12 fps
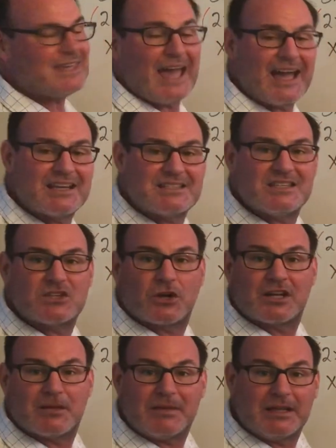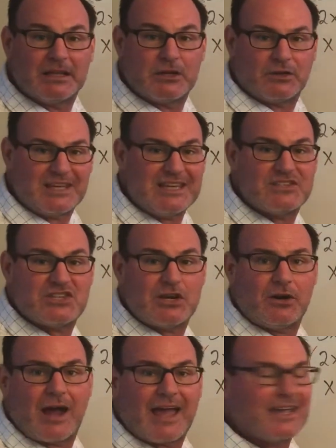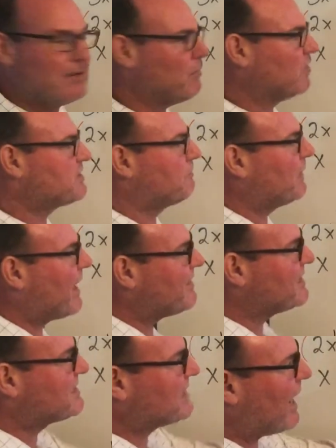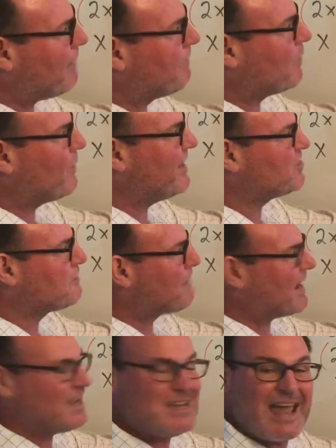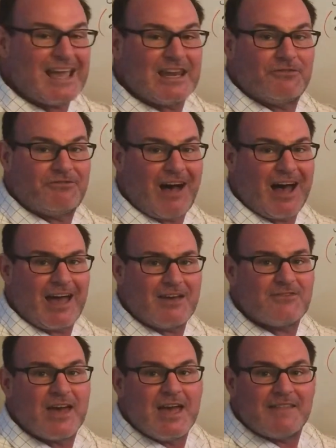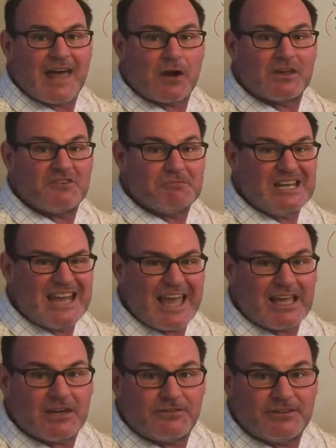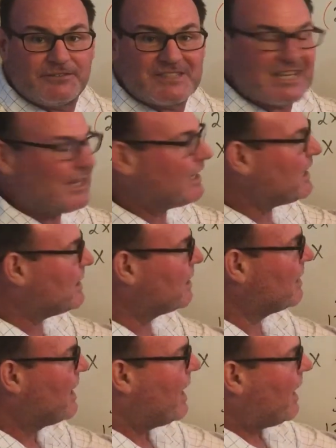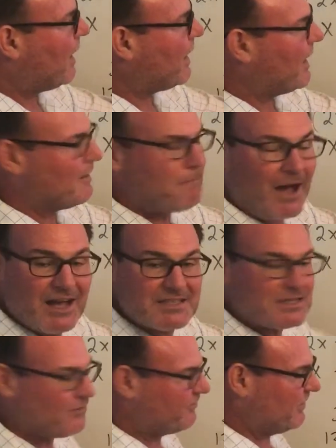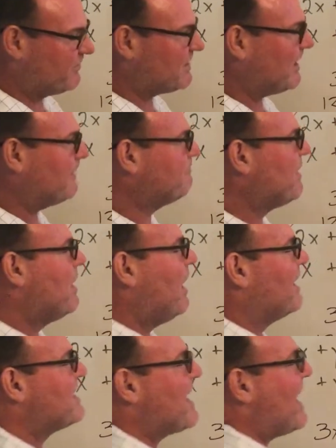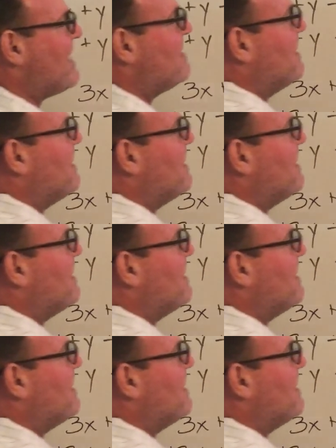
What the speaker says: x's are going to be a little easier. I can multiply this top equation by a negative 5. That'll give me negative 15 here and positive 15. Again,